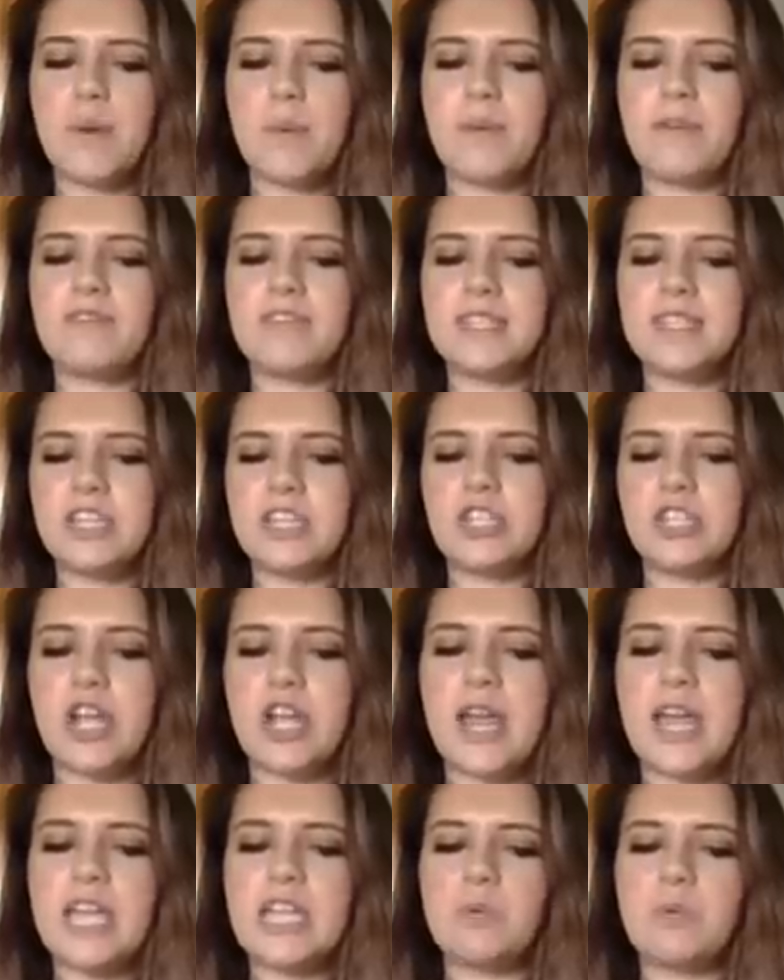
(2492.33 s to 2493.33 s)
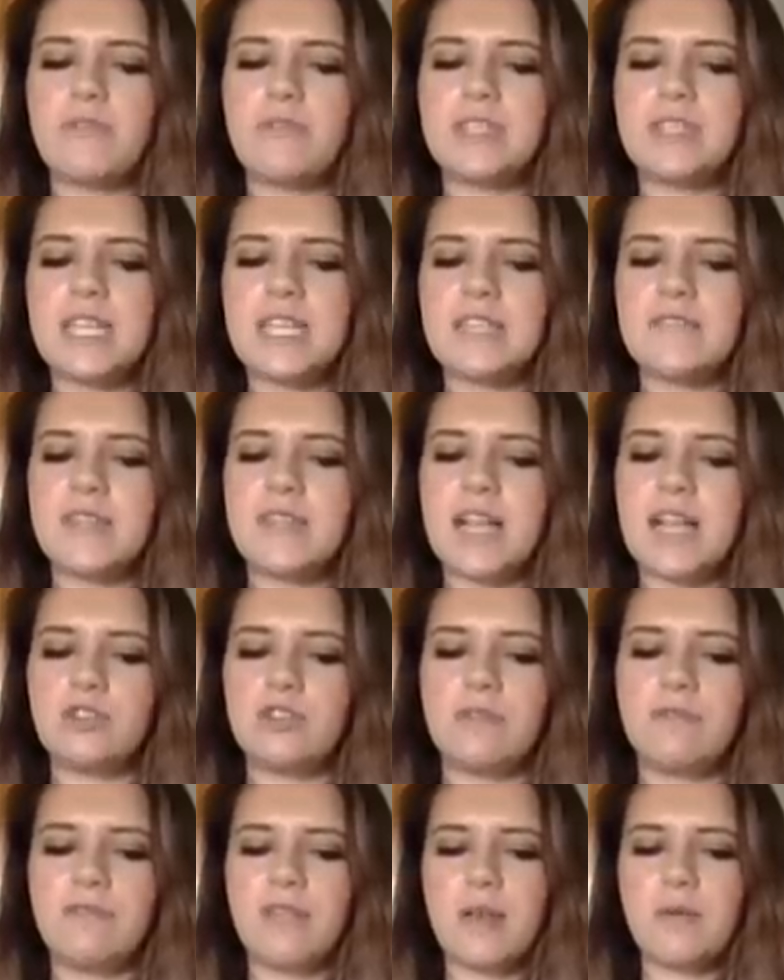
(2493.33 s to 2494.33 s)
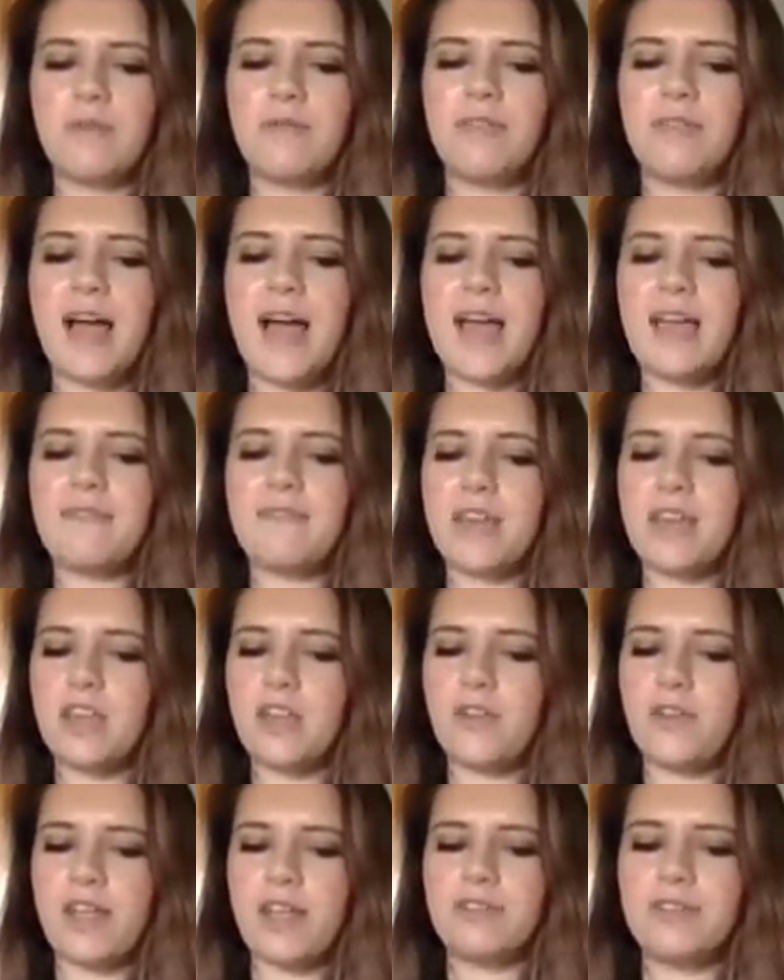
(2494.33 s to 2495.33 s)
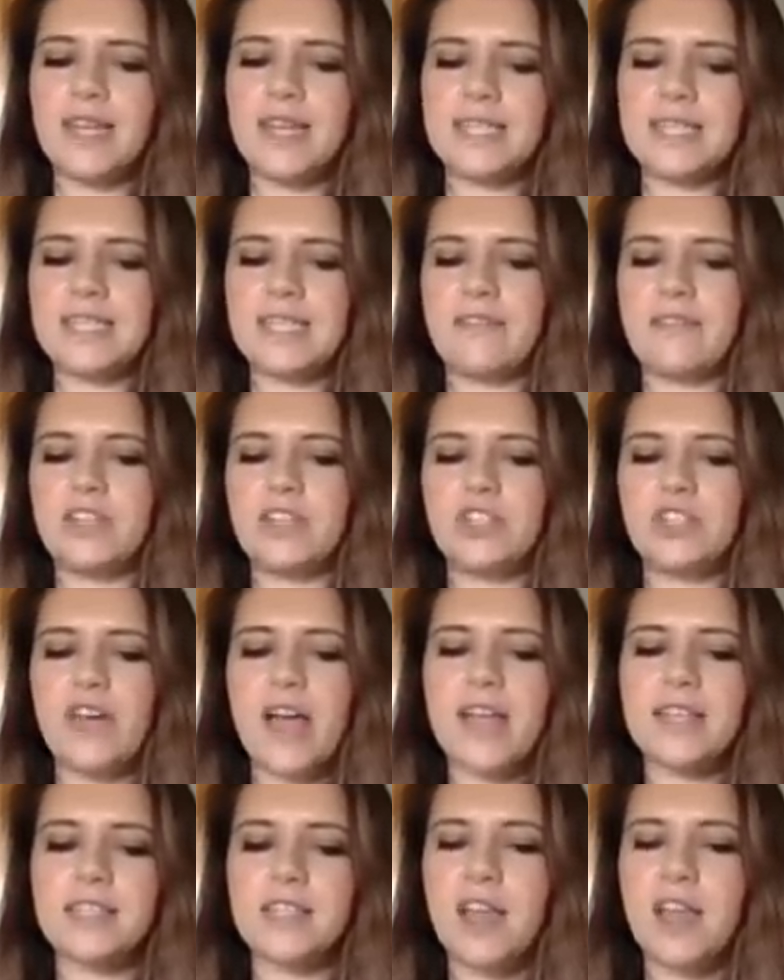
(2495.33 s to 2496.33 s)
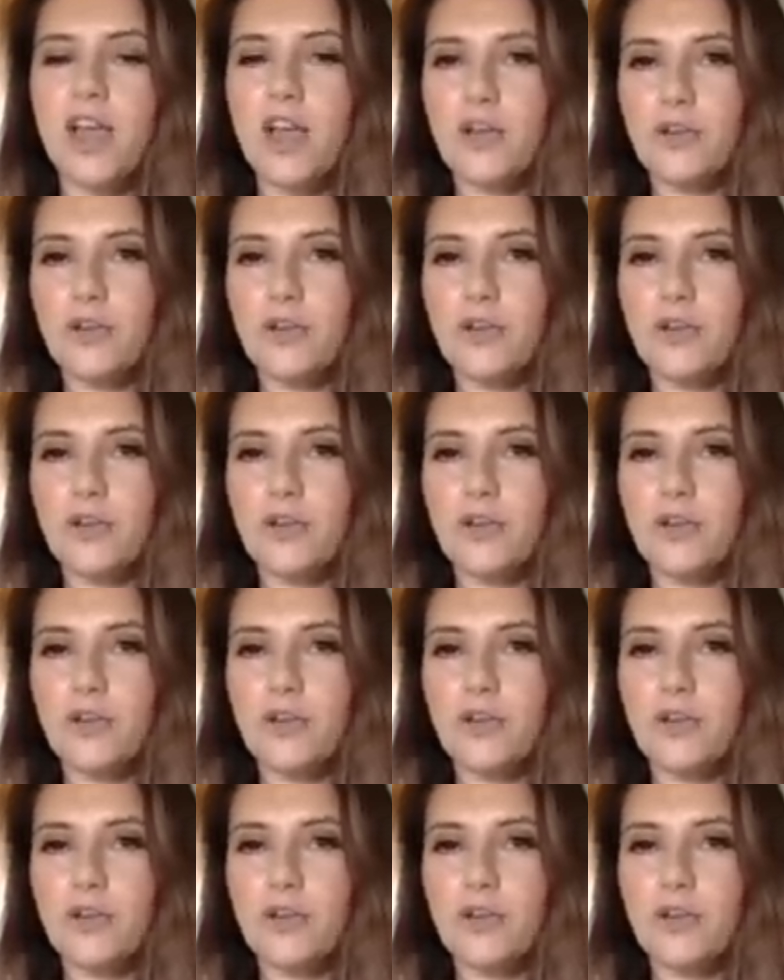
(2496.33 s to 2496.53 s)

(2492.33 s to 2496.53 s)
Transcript: When we resist change, we resist the natural flow of life and create unnecessary stress.